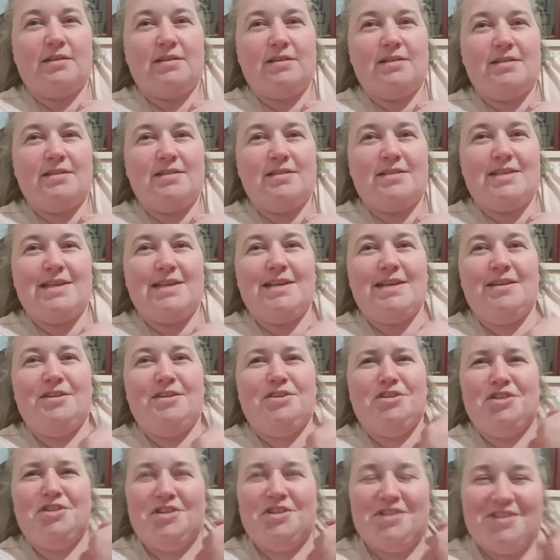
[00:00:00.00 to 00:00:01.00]
Tina
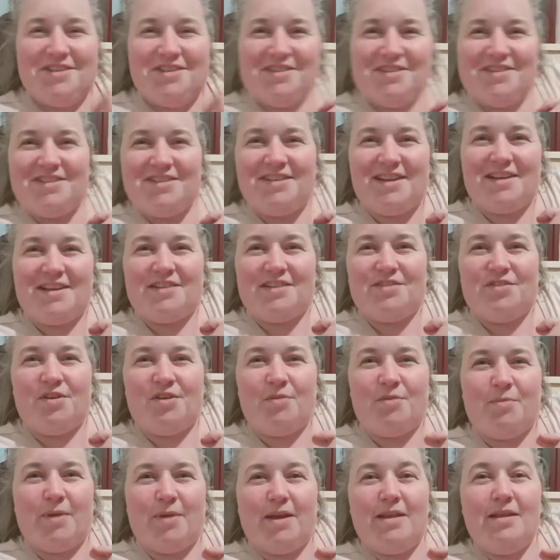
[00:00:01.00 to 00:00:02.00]
Turner's saxophone
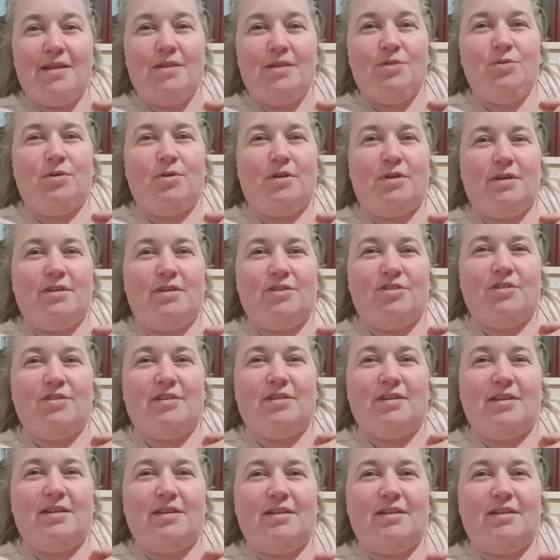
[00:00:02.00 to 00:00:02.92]
player. That's quite interesting.